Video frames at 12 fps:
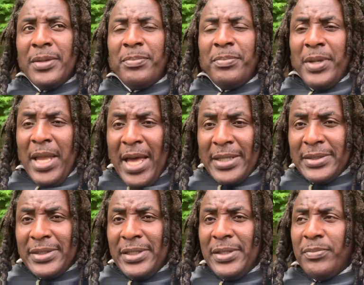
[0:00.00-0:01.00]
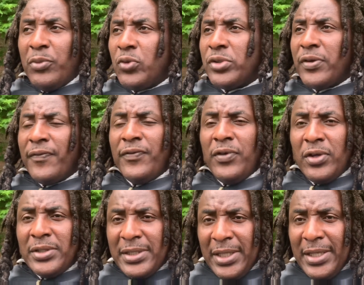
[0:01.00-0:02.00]
planting most of your
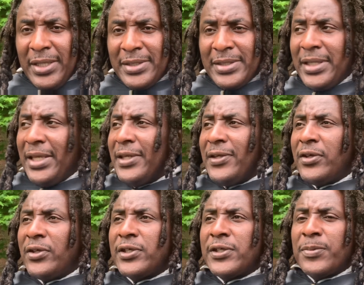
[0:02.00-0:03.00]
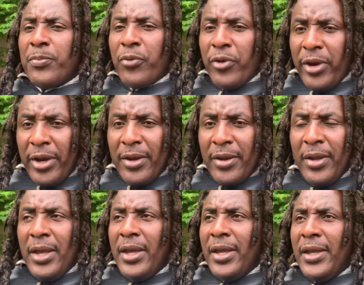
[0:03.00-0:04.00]
things in the spring,
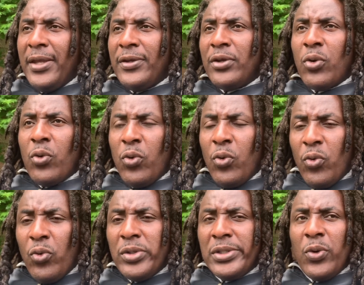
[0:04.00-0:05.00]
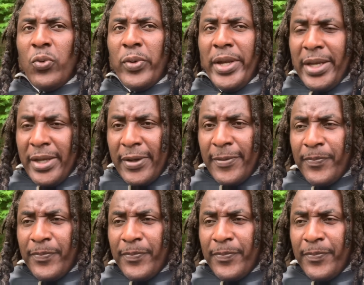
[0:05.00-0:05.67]
in the colder weather.